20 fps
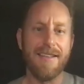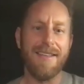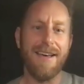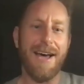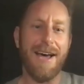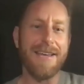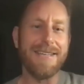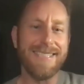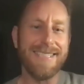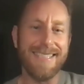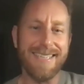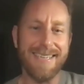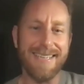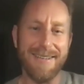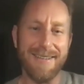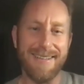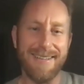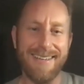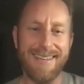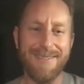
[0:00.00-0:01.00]
the
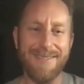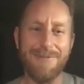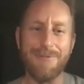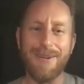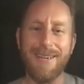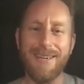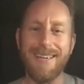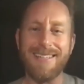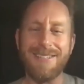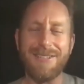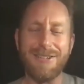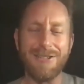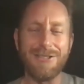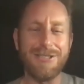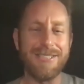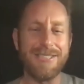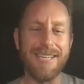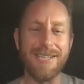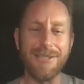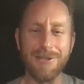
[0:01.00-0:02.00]
idea that you know,
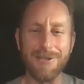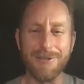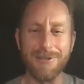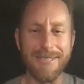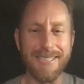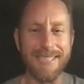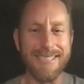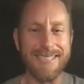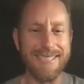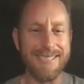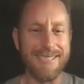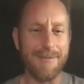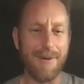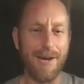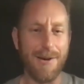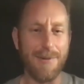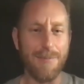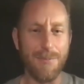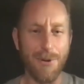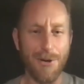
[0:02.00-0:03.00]
just like Goodreads is
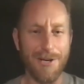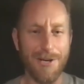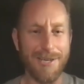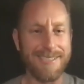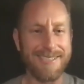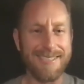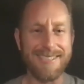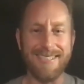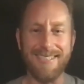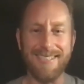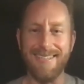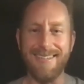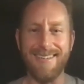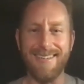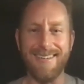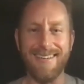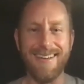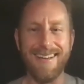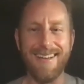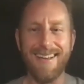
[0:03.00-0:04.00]
about books
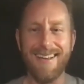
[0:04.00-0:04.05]
and